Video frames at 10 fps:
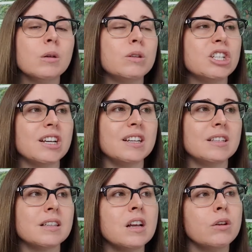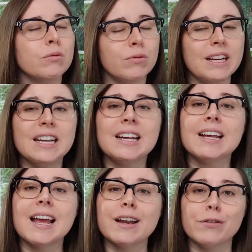which is
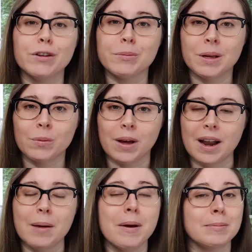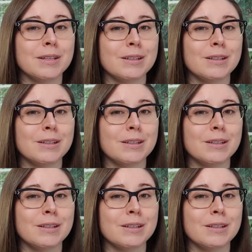reading and filming what I'm up